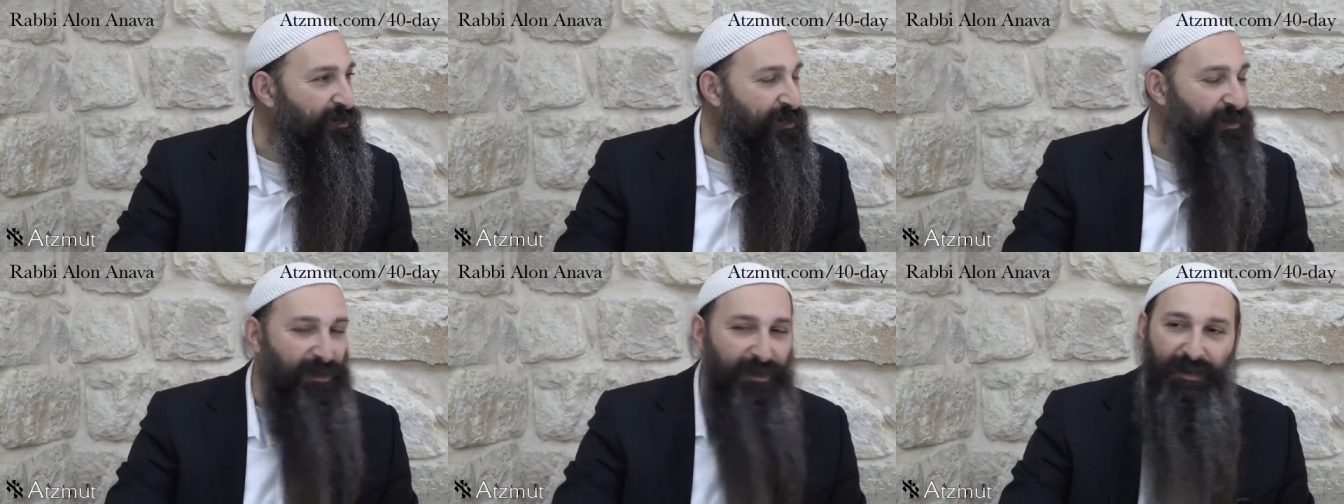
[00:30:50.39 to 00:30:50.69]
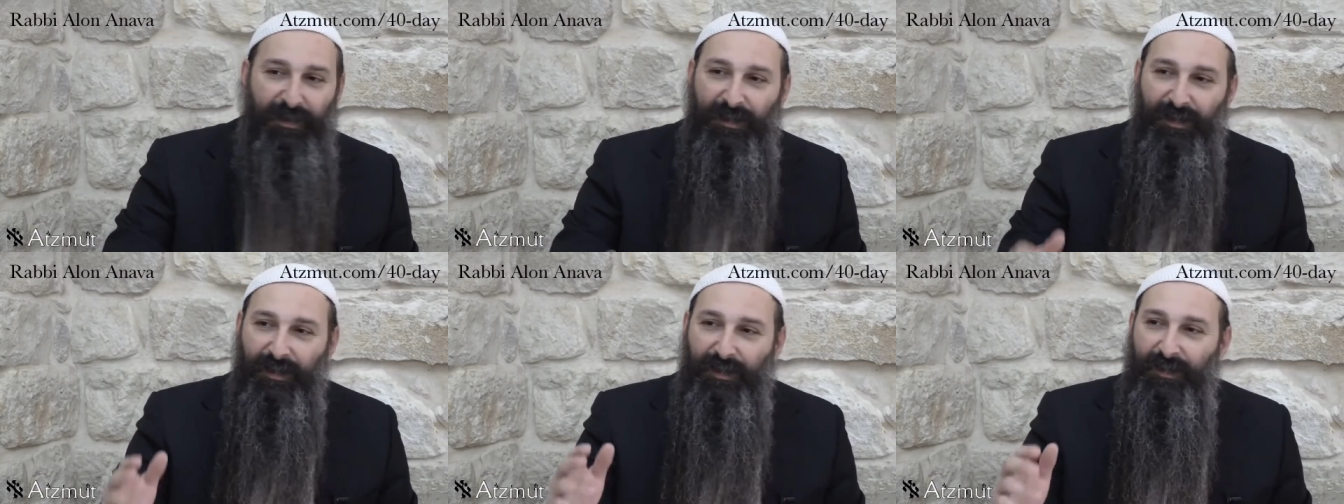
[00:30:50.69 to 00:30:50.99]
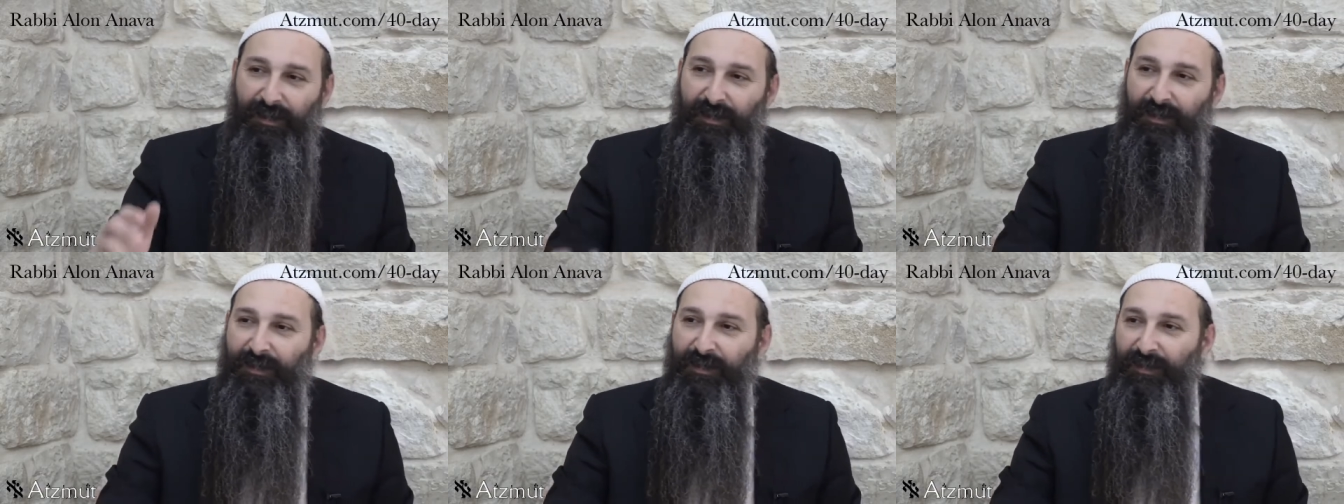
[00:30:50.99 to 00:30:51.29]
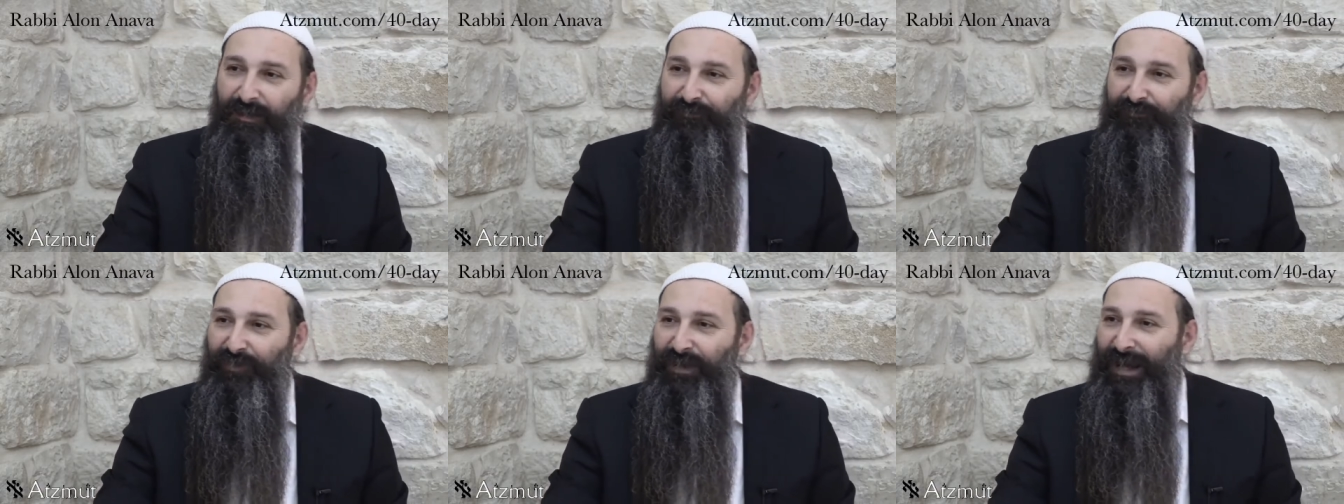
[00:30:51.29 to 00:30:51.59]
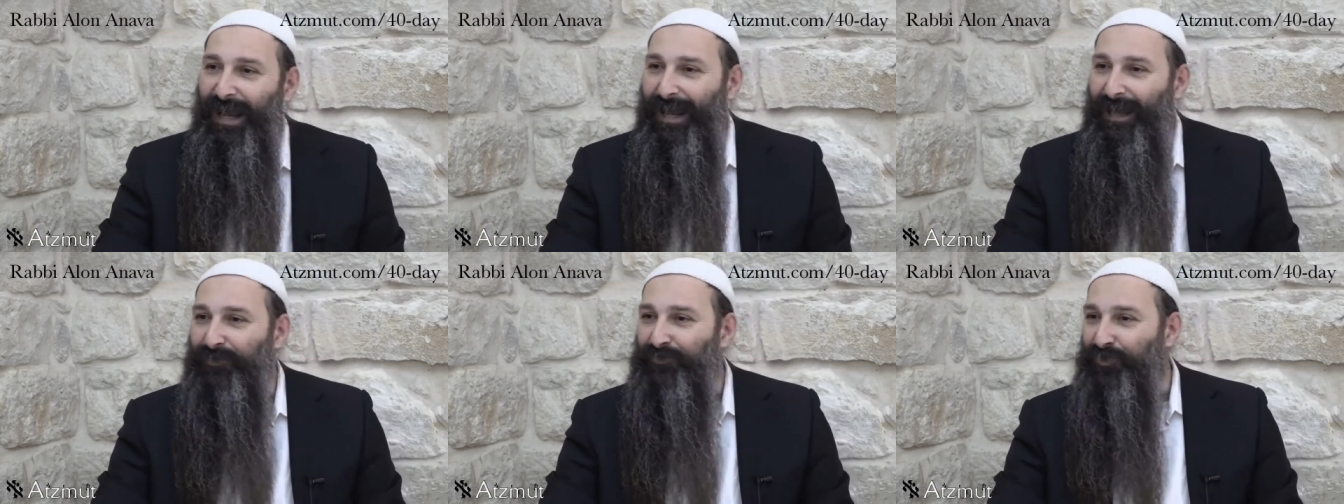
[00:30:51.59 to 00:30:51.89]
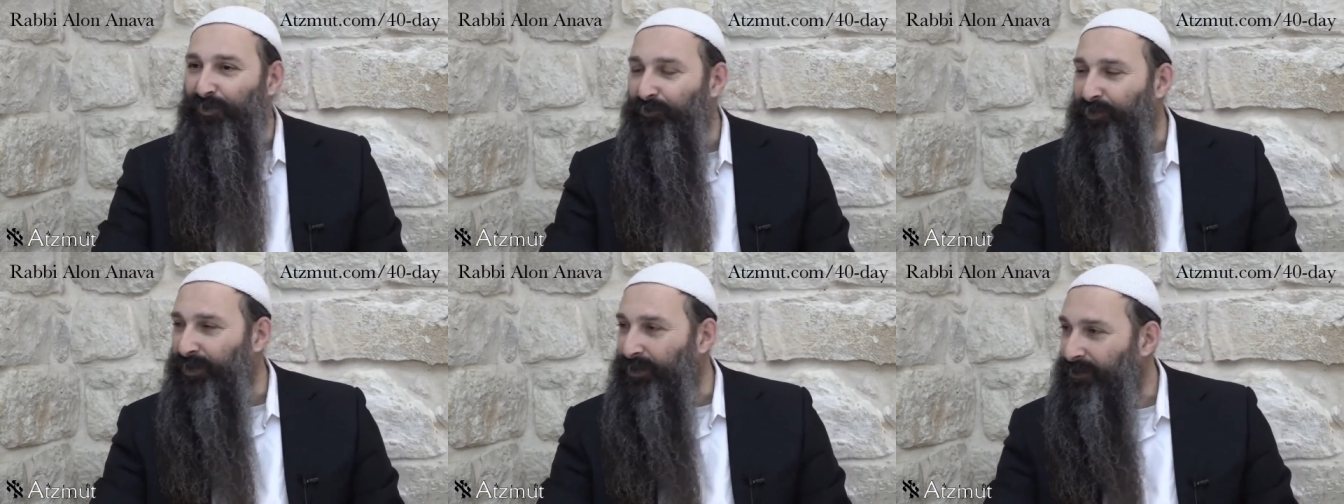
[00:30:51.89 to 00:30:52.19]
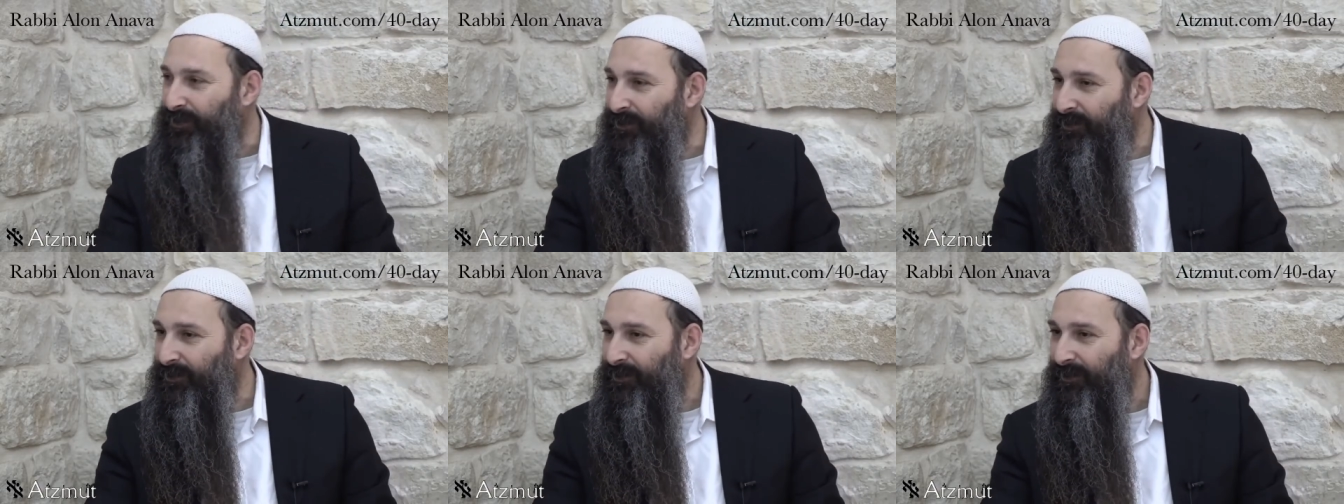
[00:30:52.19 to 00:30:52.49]
a
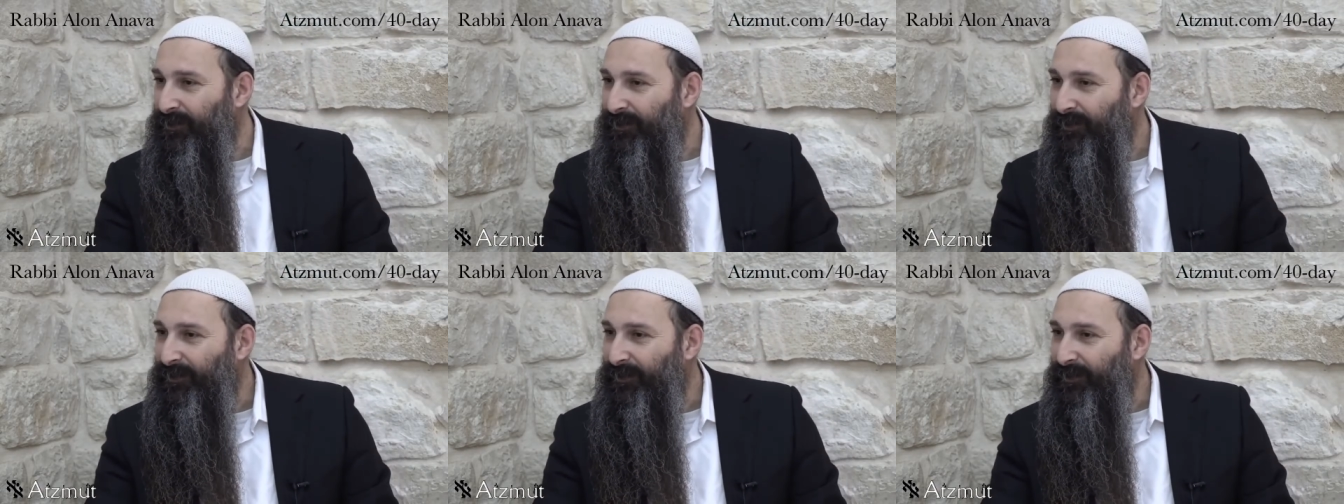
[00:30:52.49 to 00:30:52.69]
philanthropist.